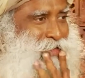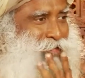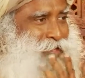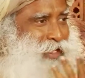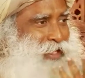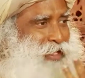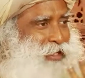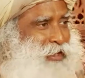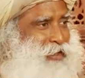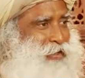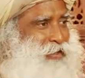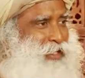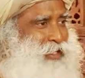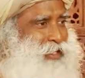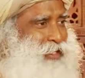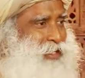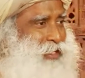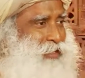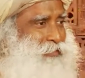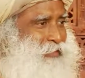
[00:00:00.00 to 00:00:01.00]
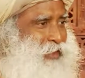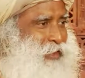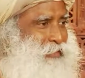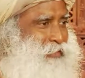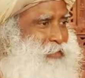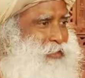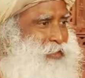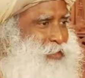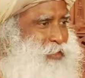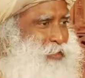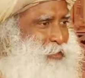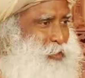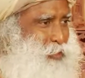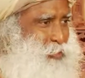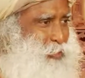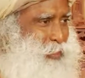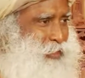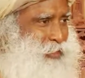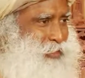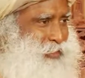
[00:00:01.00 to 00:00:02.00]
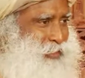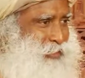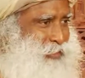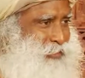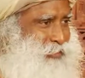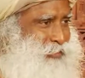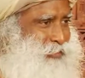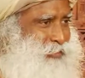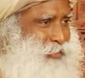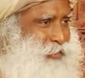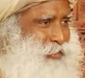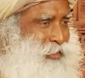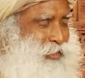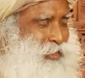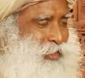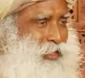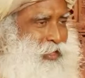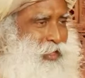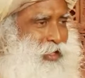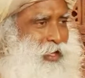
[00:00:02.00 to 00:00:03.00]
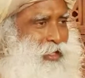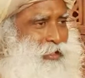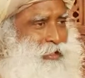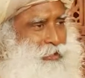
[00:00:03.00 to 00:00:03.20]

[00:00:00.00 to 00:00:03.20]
they can't identify with this new person. I